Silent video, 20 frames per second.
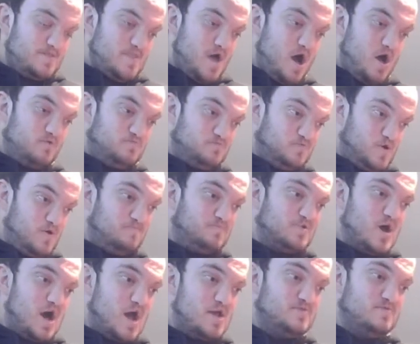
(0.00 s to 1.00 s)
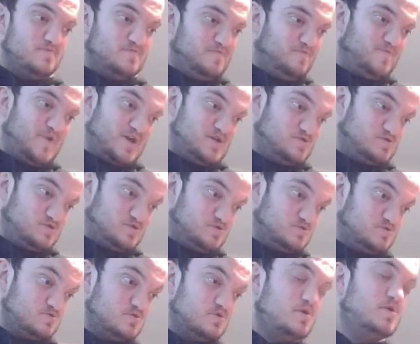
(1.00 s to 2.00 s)
Now, them kind of
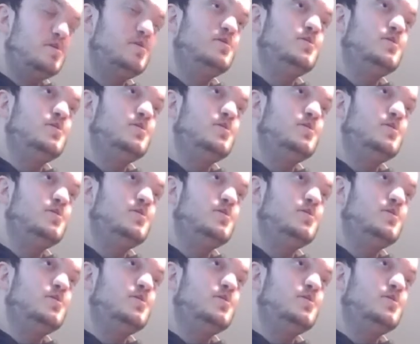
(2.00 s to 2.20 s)
devices,